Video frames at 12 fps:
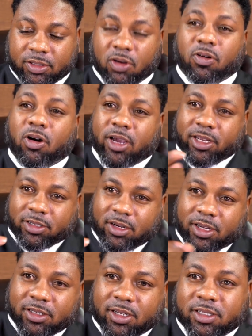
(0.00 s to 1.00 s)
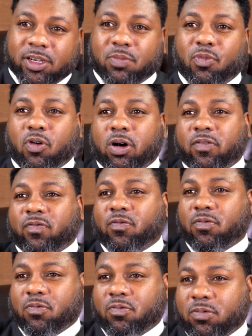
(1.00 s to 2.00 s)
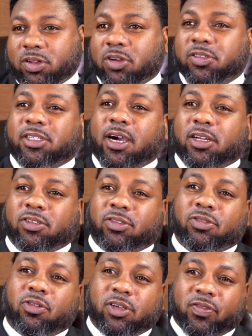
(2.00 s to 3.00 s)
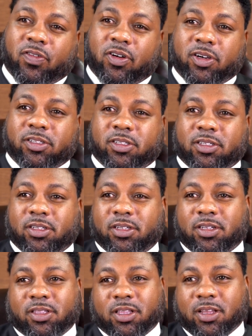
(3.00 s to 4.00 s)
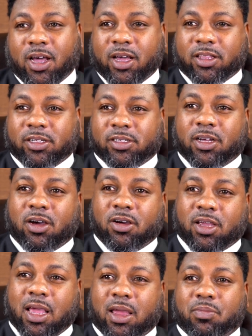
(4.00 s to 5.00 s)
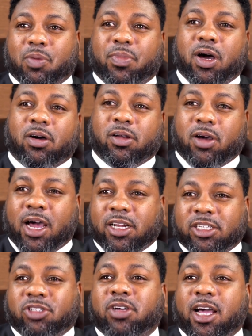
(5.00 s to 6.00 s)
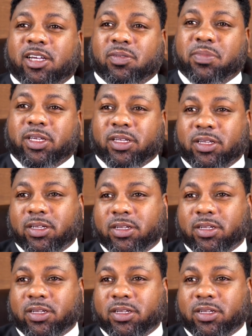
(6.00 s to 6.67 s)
So okay, so let's hear more of your side of the story as far as how this all came about. How did you guys meet?